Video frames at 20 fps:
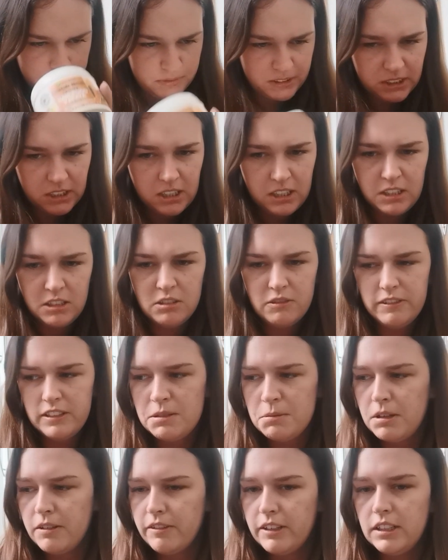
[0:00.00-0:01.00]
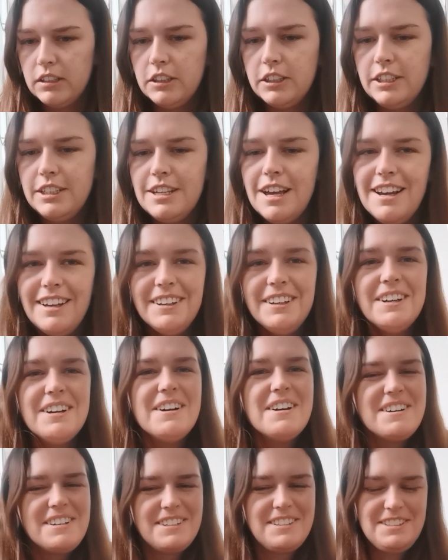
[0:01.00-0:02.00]
Actually, it doesn't really smell very nice.
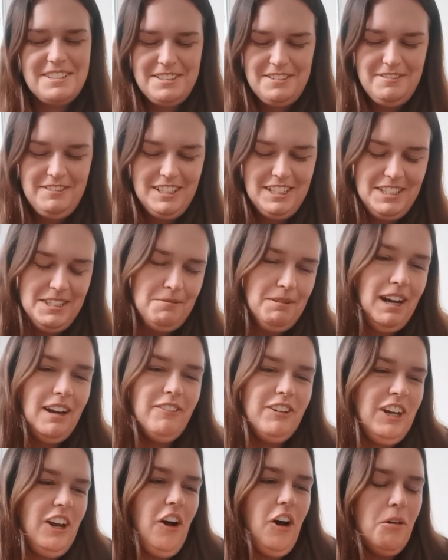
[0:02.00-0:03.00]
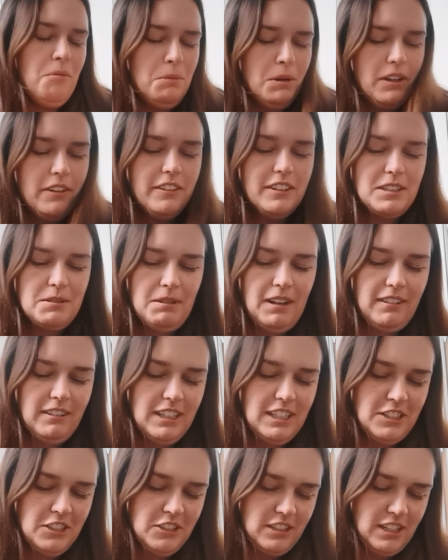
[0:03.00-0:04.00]
It doesn't really smell of a lot, but the smell
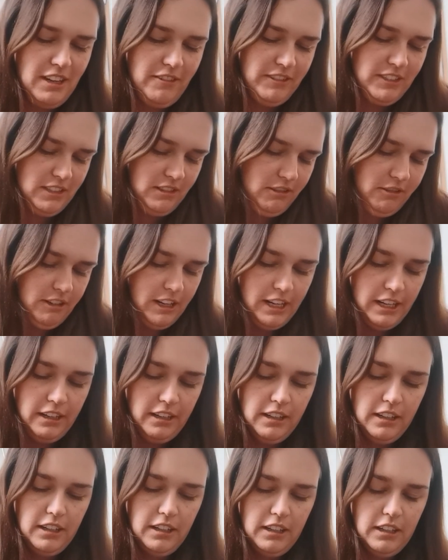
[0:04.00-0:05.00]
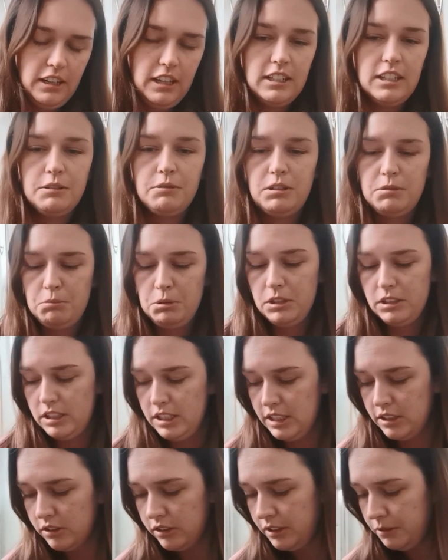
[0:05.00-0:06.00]
that it does have isn't great. I don't know why I'm putting the
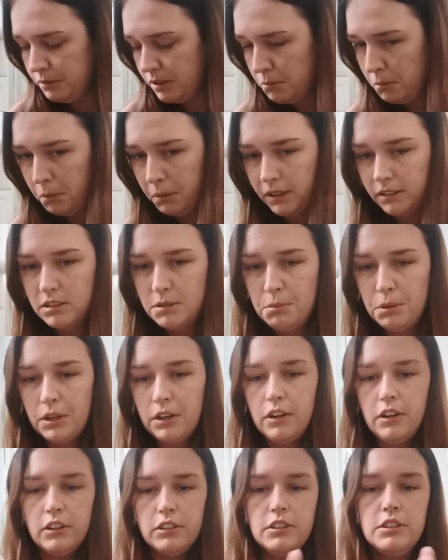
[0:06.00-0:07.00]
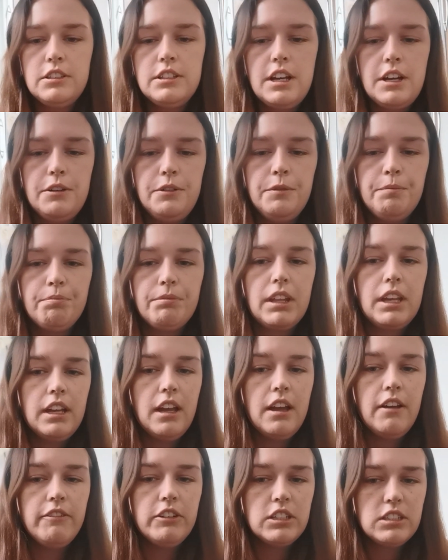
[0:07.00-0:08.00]
lid on it when I'm about to put it on. So,
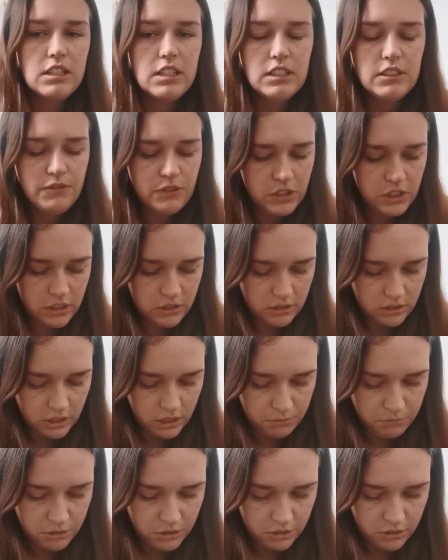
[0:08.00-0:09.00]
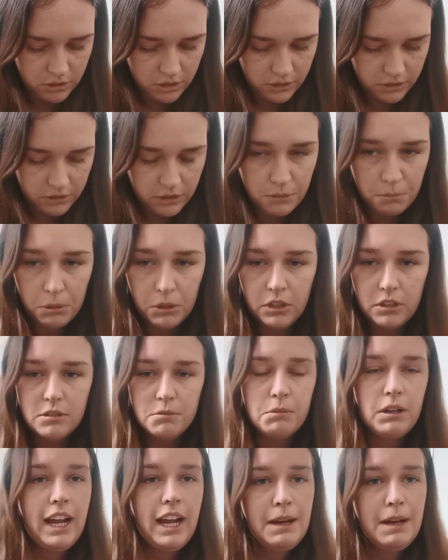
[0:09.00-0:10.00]
first things first, I'm just going to
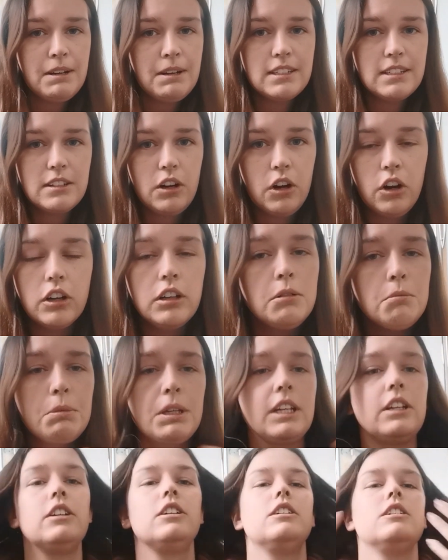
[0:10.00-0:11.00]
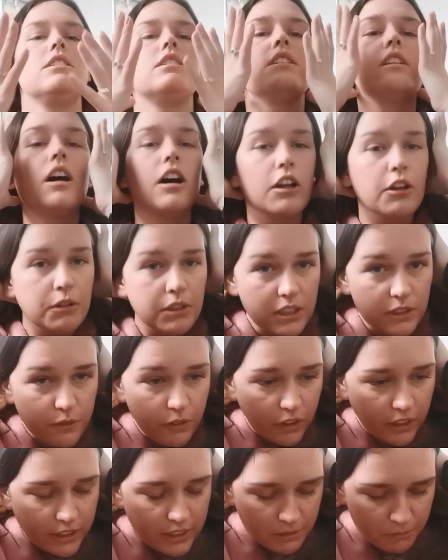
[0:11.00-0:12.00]
put my hair mask on because I always
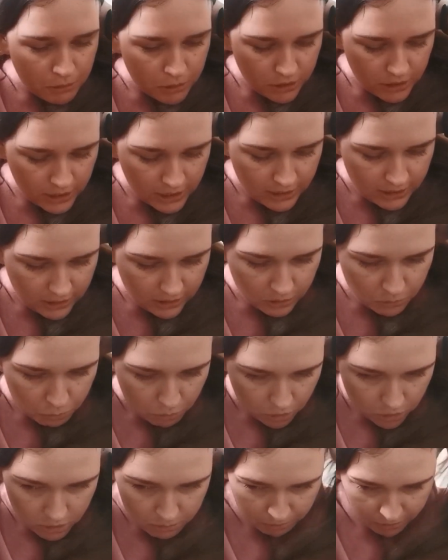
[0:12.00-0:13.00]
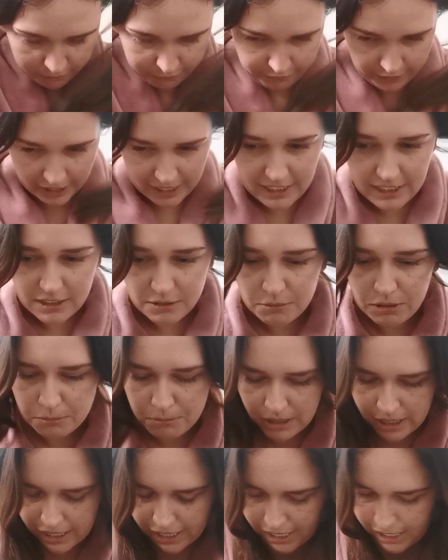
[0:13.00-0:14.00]
find it much easier to wash my face when
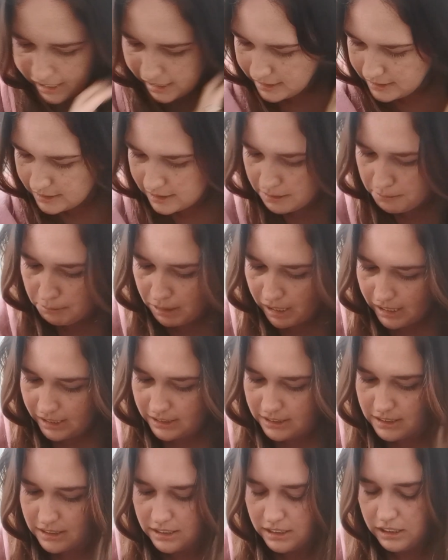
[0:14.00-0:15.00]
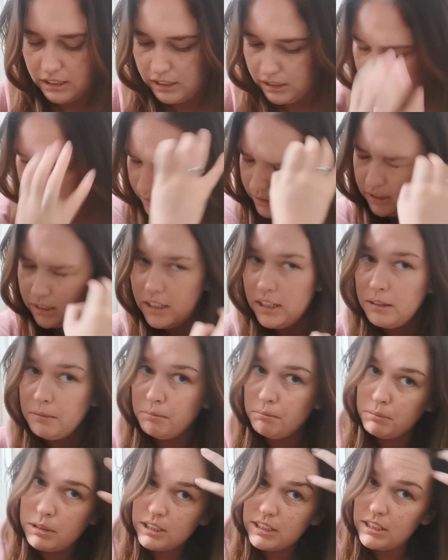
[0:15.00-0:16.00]
my hair is in a mask.
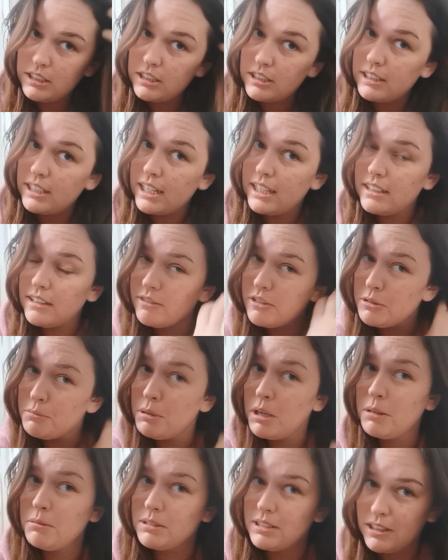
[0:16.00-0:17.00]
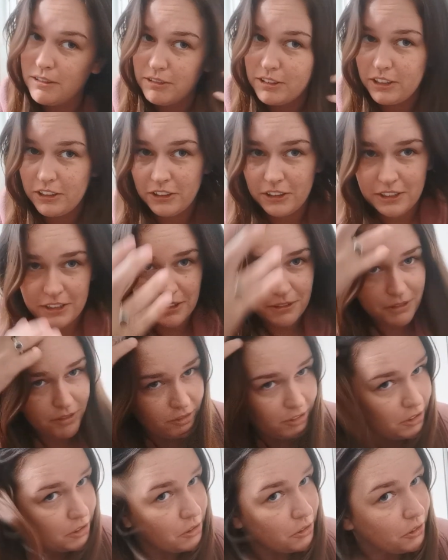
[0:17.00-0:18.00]
Because it just I've just poked myself in the eye, I don't know
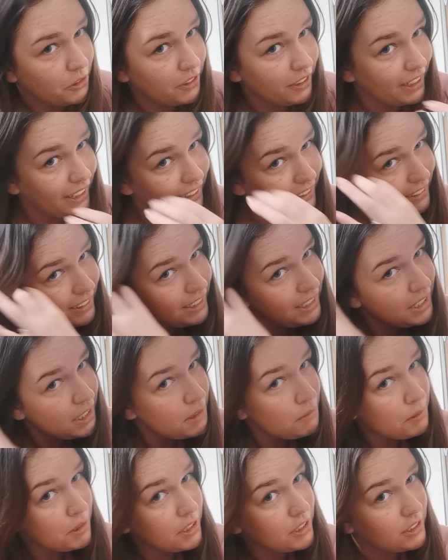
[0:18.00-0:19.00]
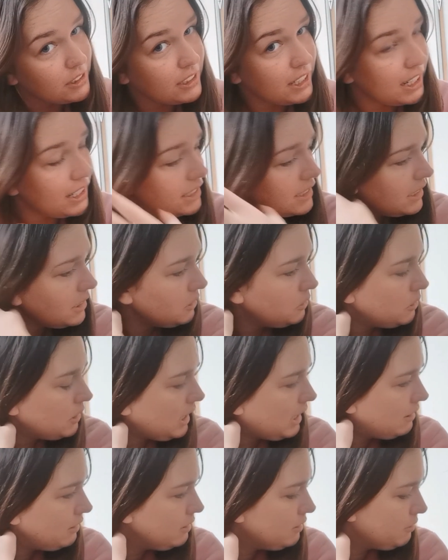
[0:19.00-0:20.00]
if you saw that, but it just gets it all
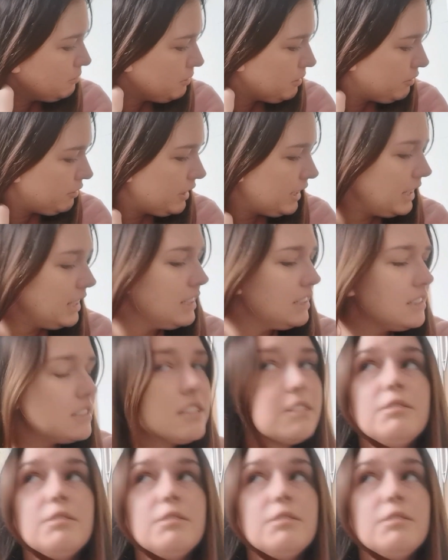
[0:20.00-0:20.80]
out of my face.